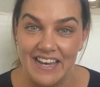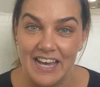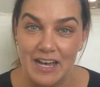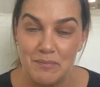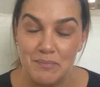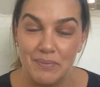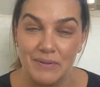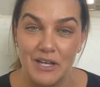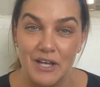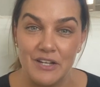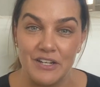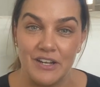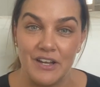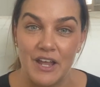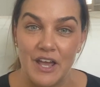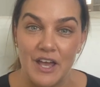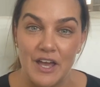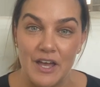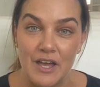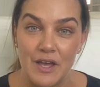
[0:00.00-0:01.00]
uploaded
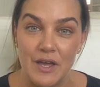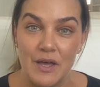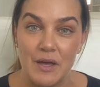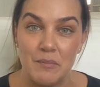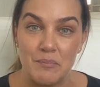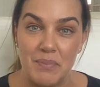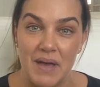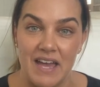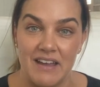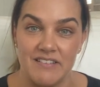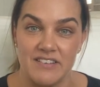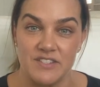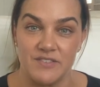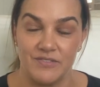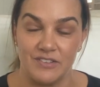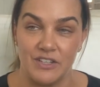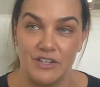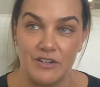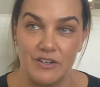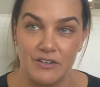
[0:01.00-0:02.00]
her Paris
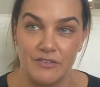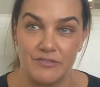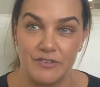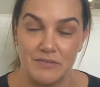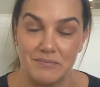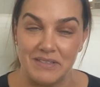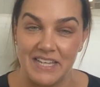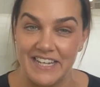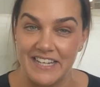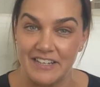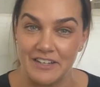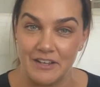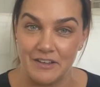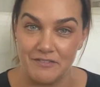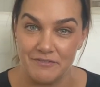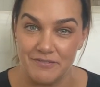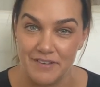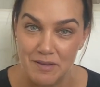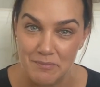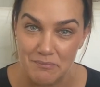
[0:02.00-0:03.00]
vlog from late
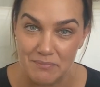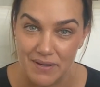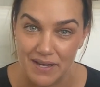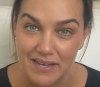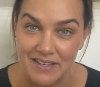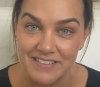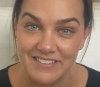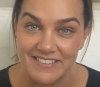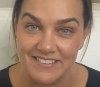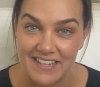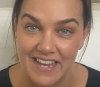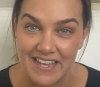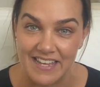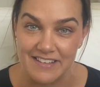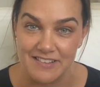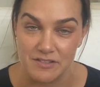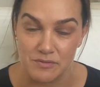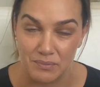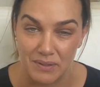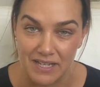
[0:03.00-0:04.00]
November today
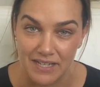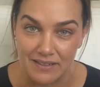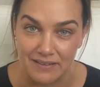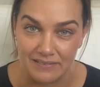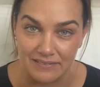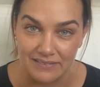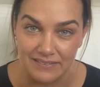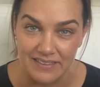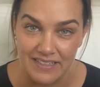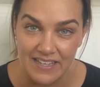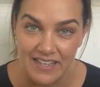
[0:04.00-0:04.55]
as well.